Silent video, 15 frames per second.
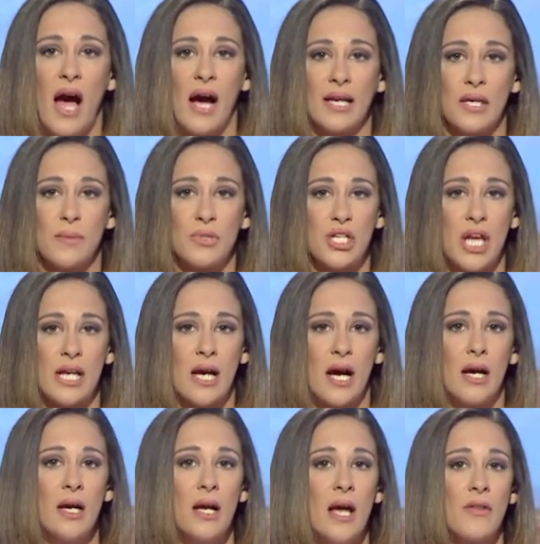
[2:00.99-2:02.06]
Agim
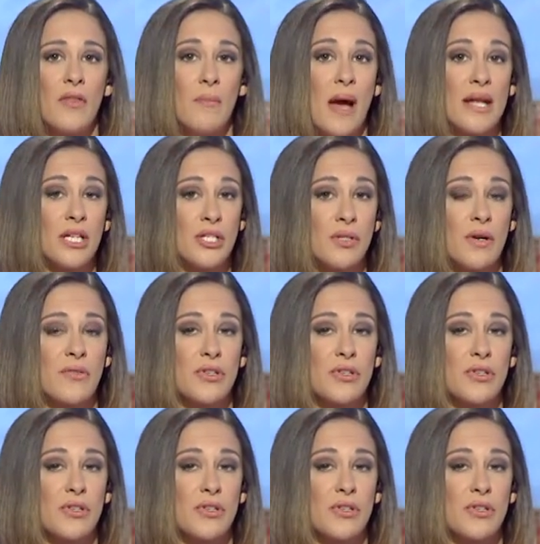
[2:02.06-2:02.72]
Cheka, the manager of the